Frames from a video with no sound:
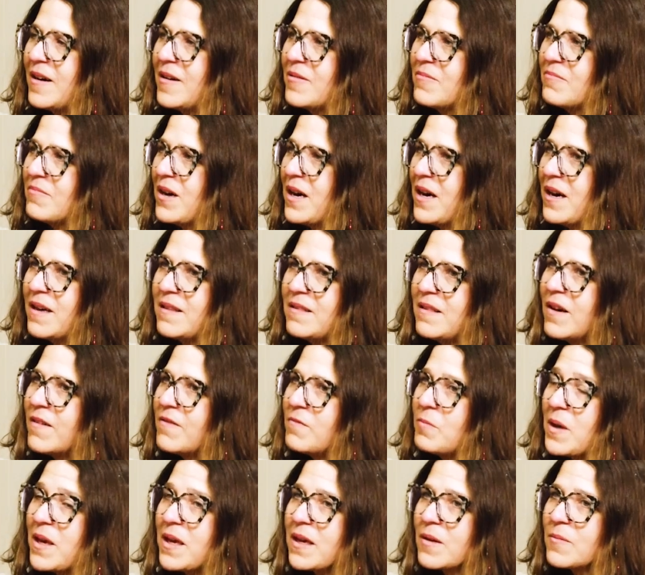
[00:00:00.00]
I
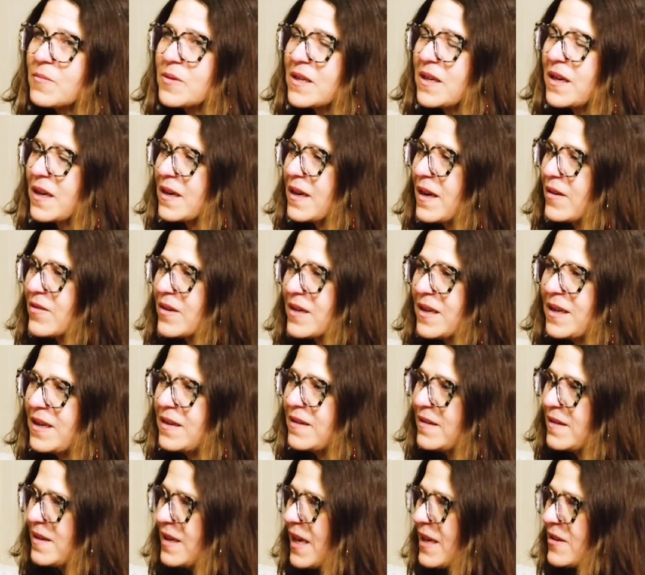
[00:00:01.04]
love being able to get out
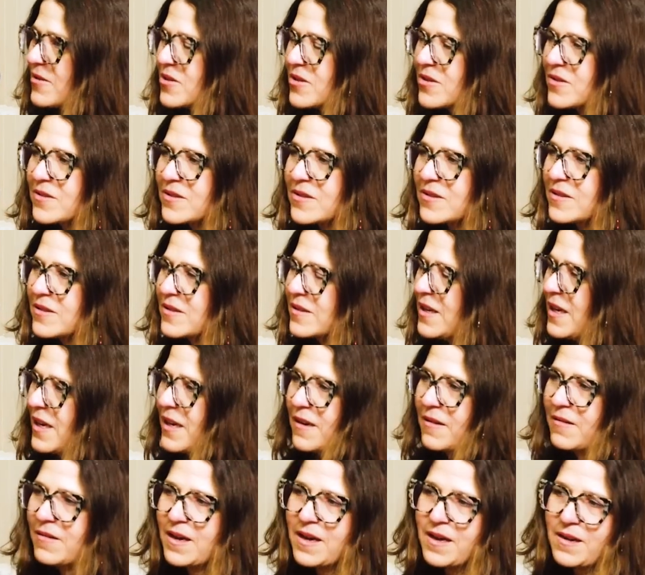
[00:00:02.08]
into nature
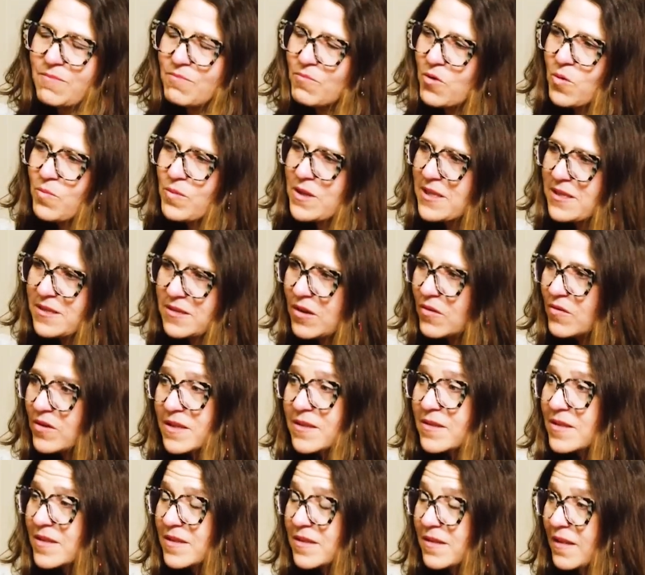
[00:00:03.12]
at a moment's
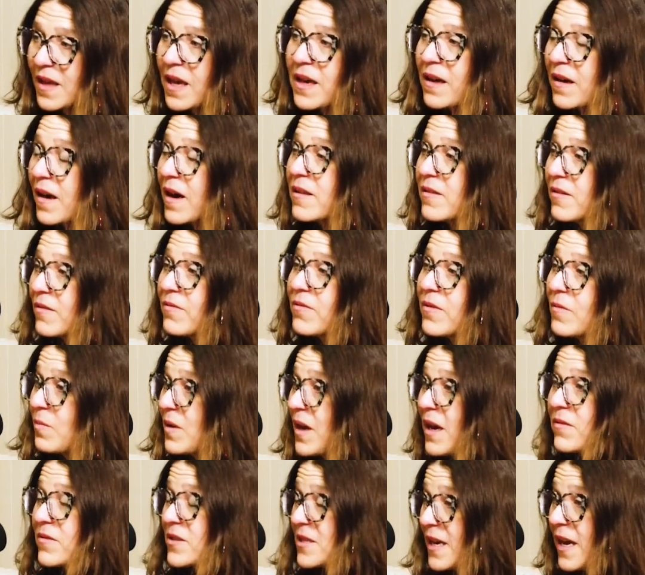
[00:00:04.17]
notice, like either
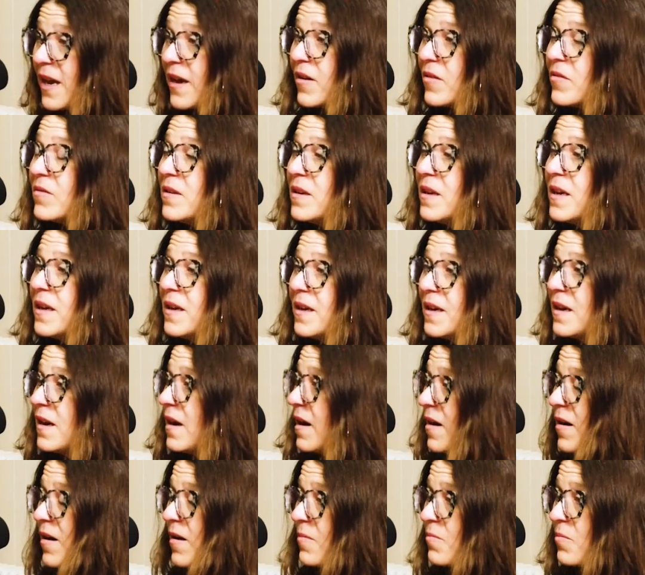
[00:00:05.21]
from downtown
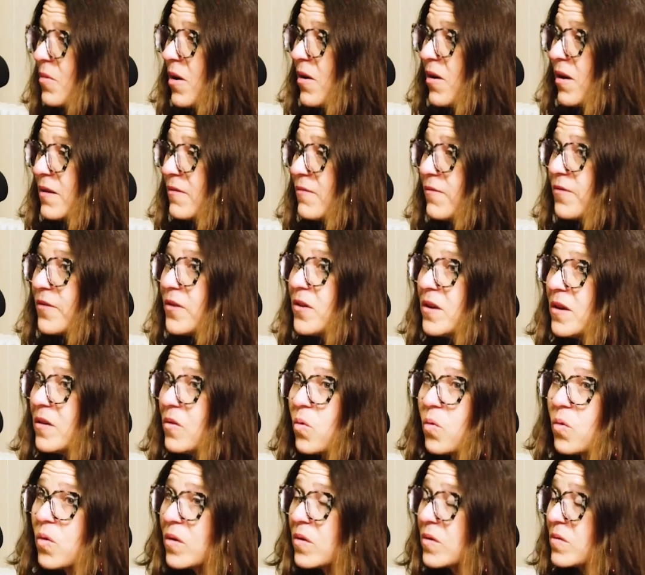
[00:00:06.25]
on foot
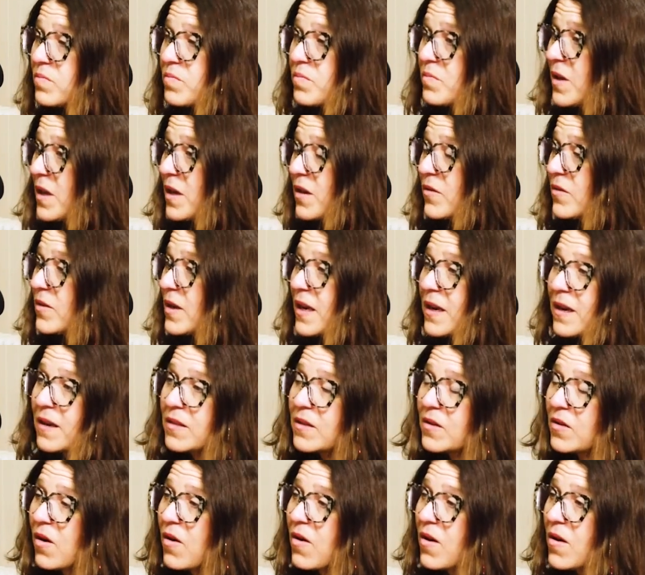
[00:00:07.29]
or, getting
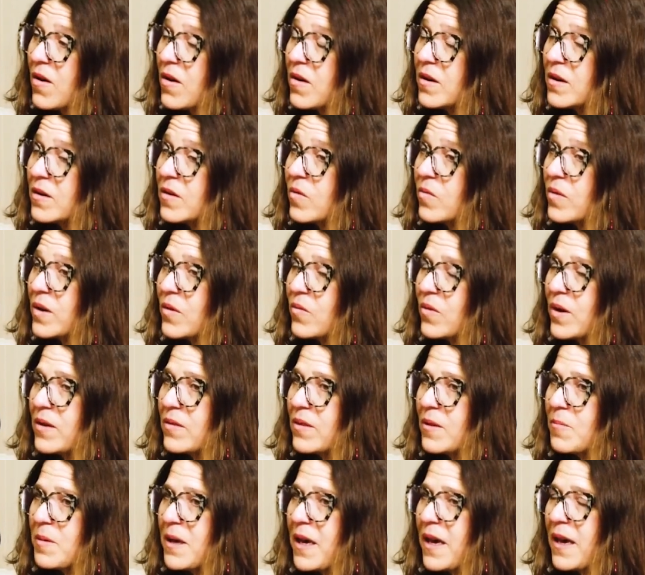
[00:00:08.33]
in the car and going
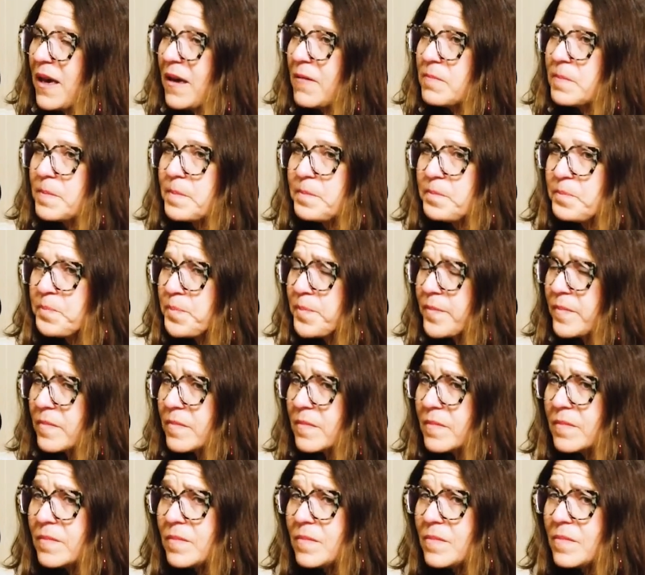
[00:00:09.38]
around the bay.
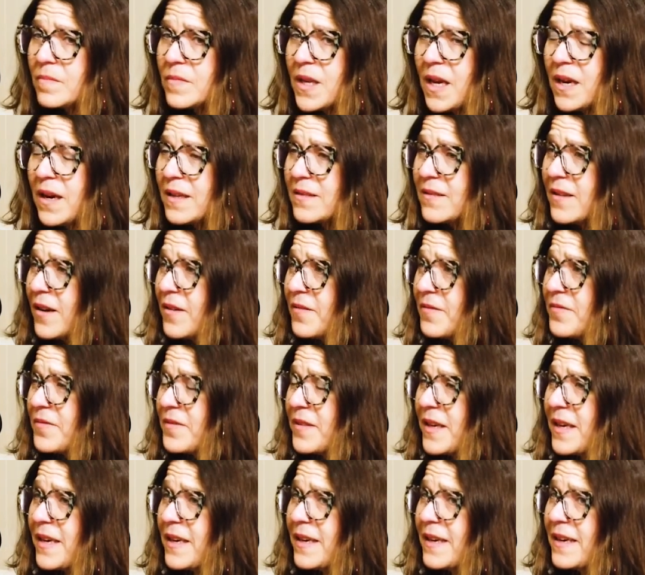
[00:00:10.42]
I
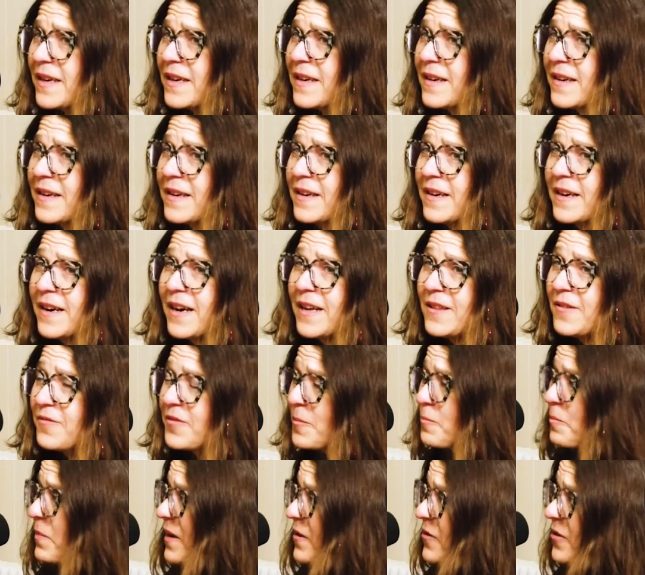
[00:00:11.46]
love the
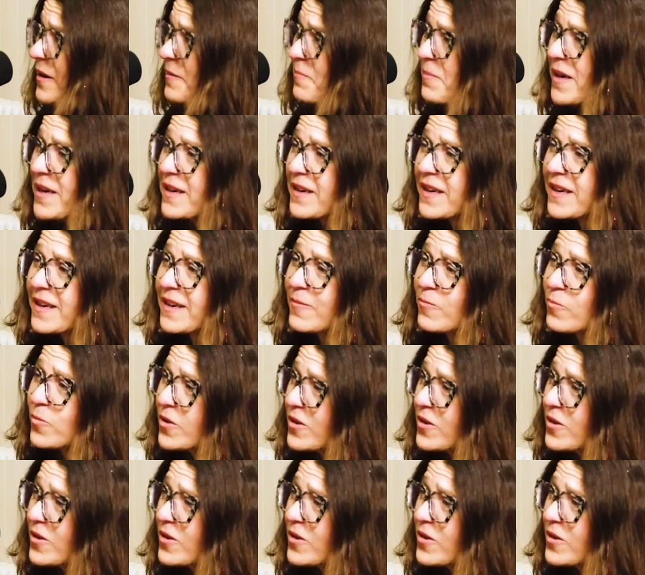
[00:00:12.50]
berry picking.